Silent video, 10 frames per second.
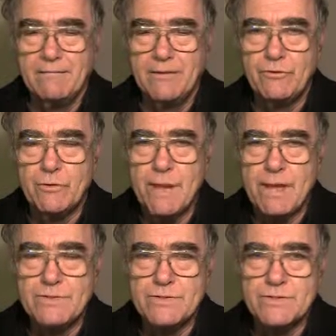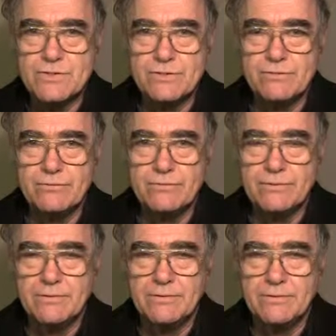It reminds us of
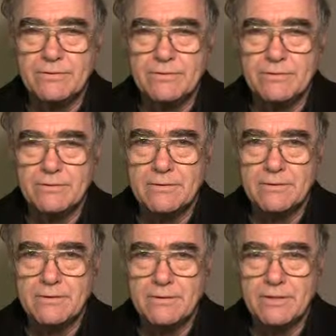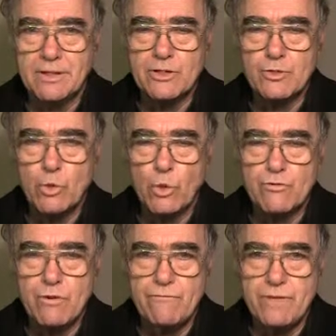extraordinary